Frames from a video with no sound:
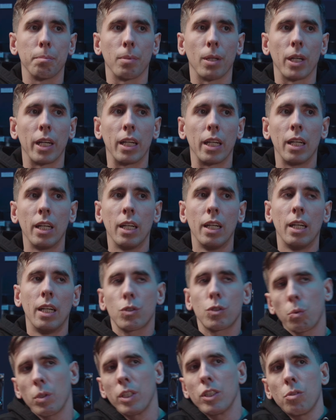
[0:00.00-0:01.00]
But
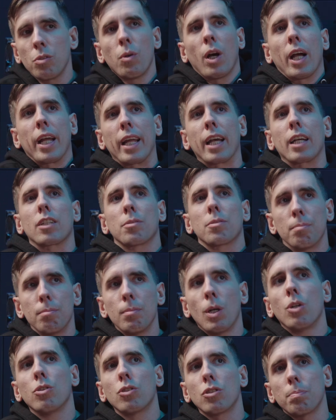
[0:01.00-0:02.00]
22 IDEX,
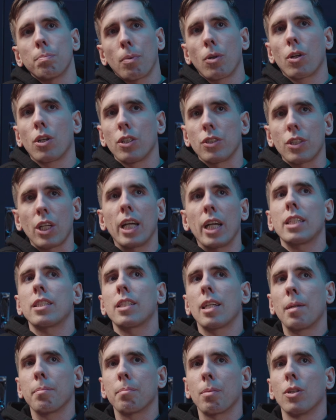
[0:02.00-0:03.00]
most parts,
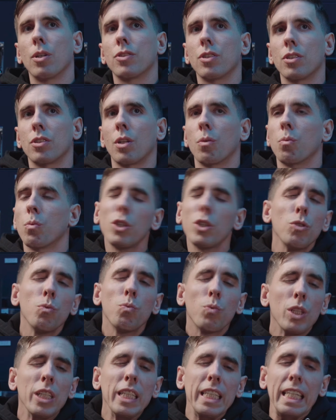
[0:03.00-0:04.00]
high-temp parts, etc. What do you
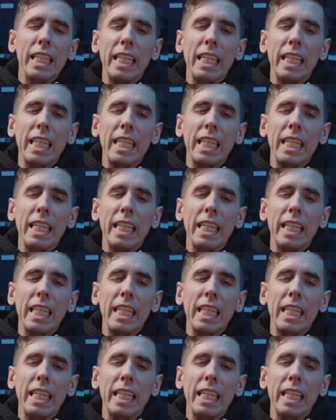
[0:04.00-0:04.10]
really